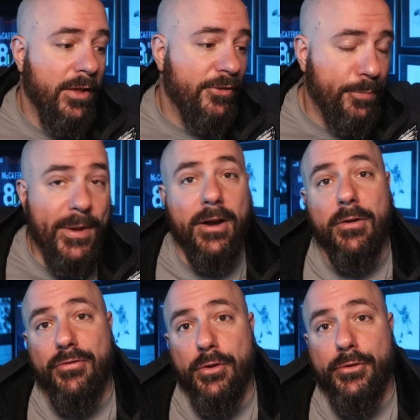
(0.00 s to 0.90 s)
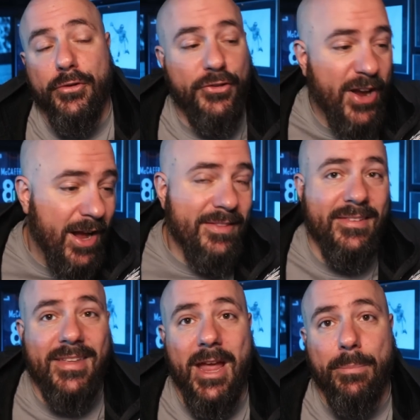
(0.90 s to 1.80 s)
Speaking of the future, check out
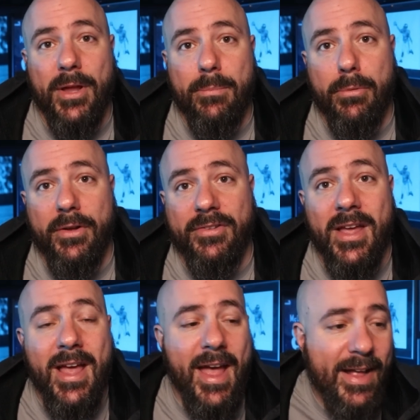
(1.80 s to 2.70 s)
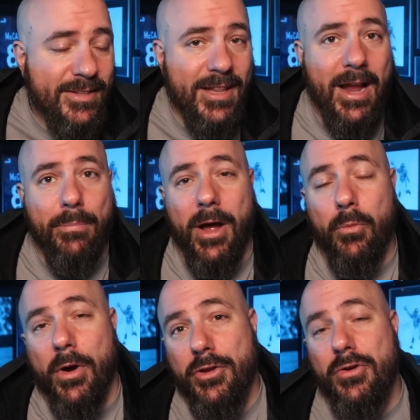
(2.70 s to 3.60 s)
this gameplay, boys. Hit the like
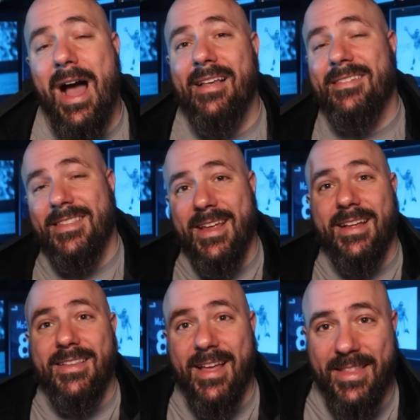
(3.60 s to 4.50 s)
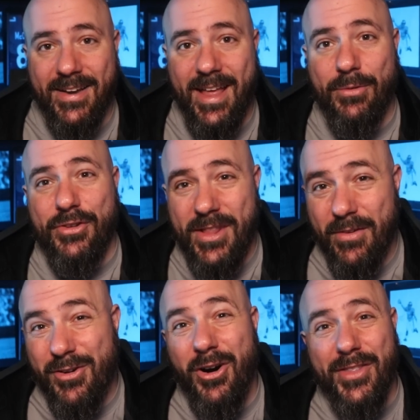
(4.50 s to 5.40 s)
button. What do you guys think at the end of the game? Should they
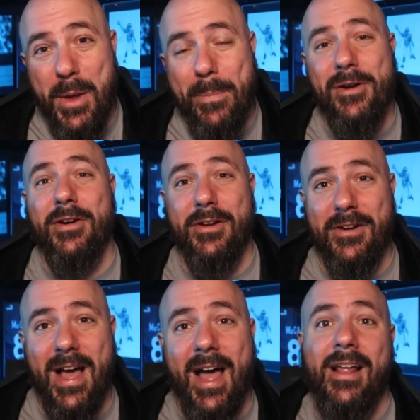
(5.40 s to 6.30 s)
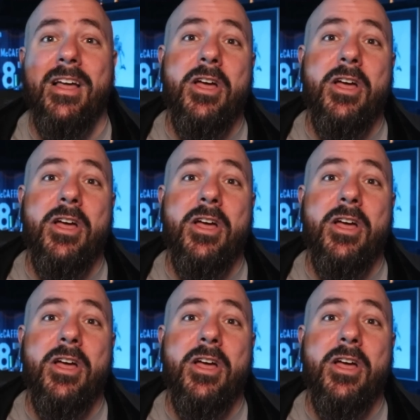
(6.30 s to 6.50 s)
have called that penalty or not?